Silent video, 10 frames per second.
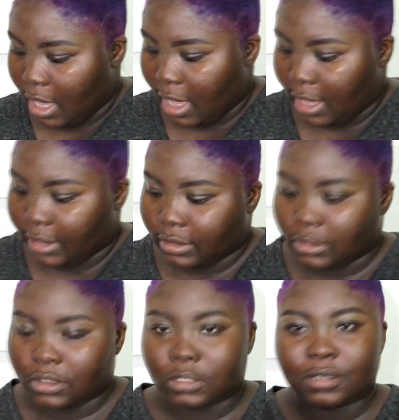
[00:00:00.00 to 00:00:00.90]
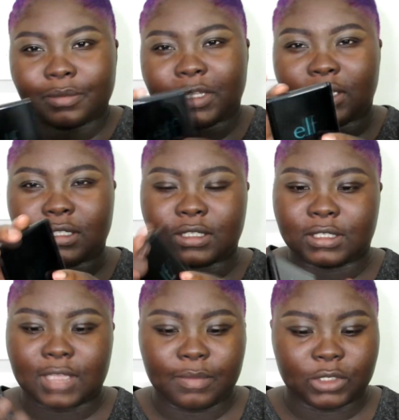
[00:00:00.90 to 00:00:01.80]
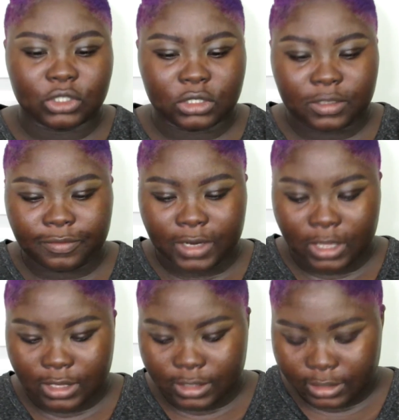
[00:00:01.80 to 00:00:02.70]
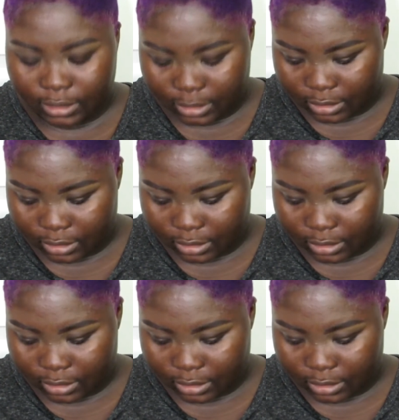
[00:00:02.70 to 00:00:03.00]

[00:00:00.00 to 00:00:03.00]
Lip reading: And it's the same, it's just different colors.